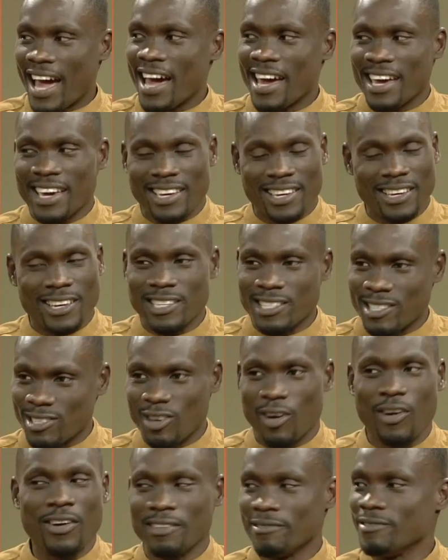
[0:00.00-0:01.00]
guy
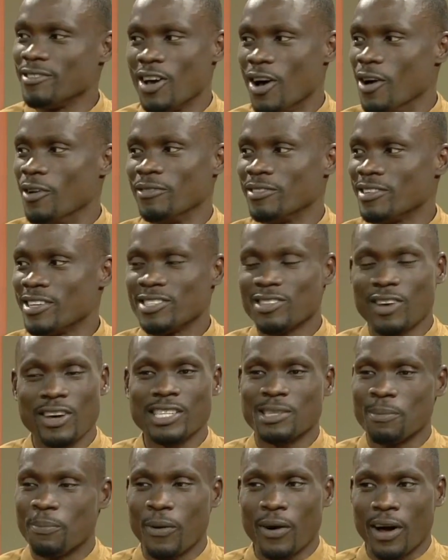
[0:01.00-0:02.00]
is he's
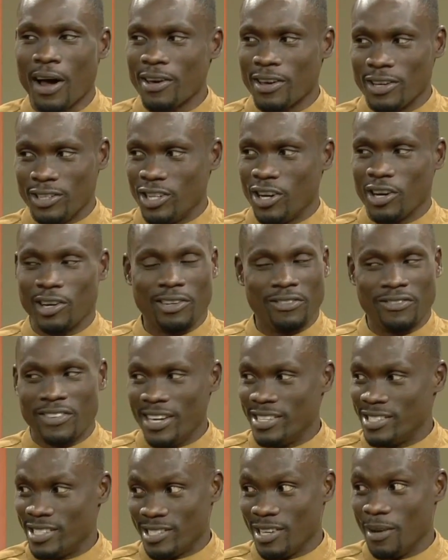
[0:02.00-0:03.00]
going to poke out your jugular
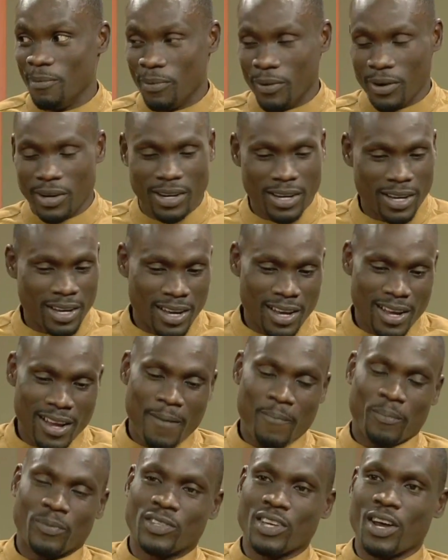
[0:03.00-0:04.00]
veins at some point.
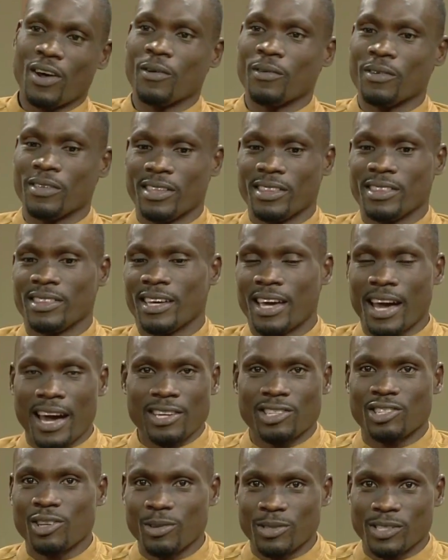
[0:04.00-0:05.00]
So the
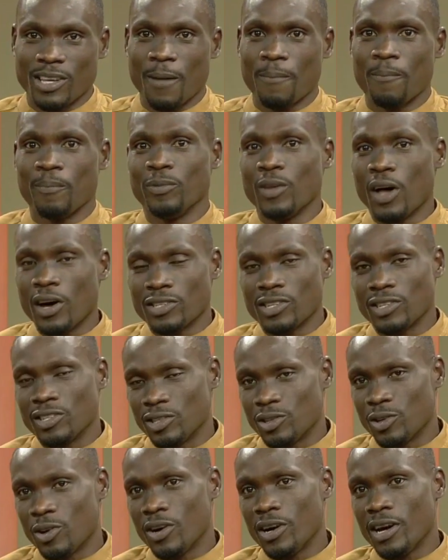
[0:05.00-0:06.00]
guy shows up, knocks at
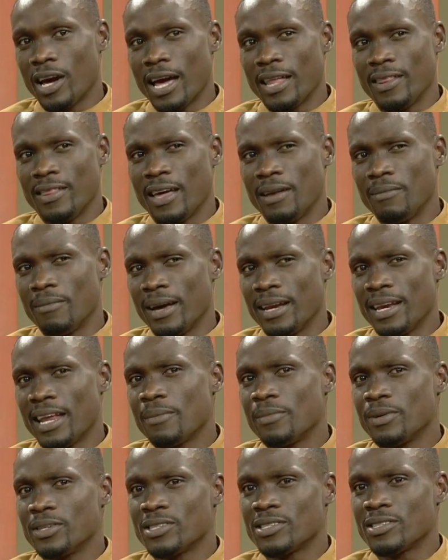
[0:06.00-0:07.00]
the door, and then my
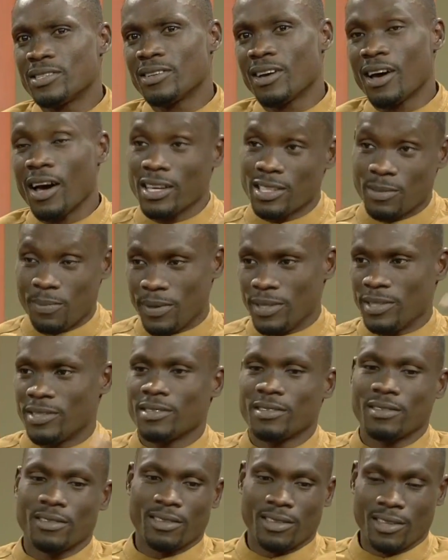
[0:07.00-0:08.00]
neighbor's
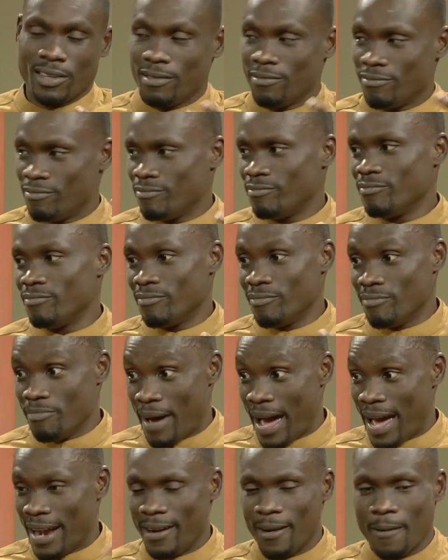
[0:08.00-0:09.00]
husband, the
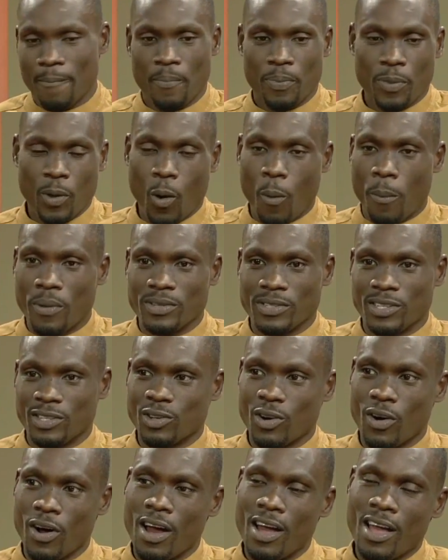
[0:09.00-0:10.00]
man, opens
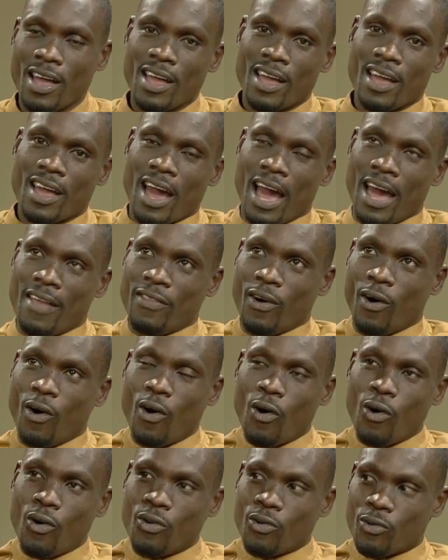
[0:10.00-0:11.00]
the door, and the
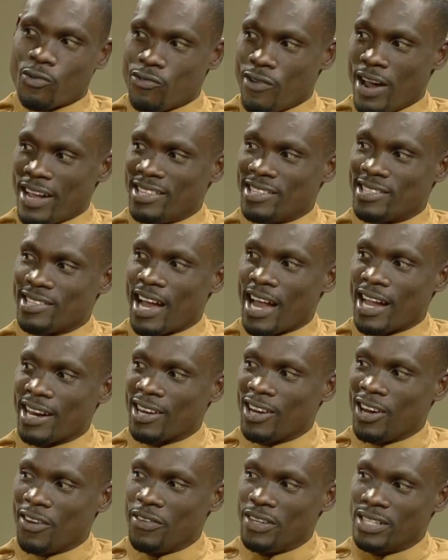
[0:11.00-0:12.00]
whole right
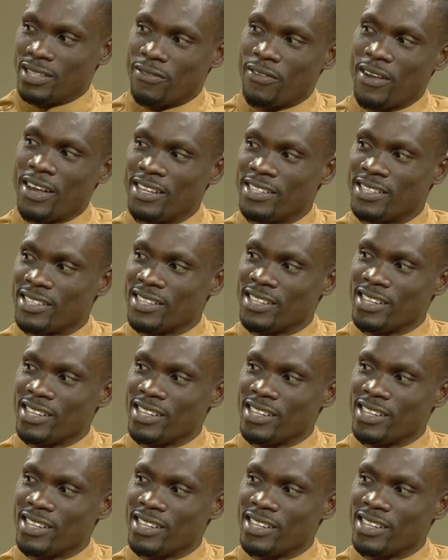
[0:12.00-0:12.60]
side of his face is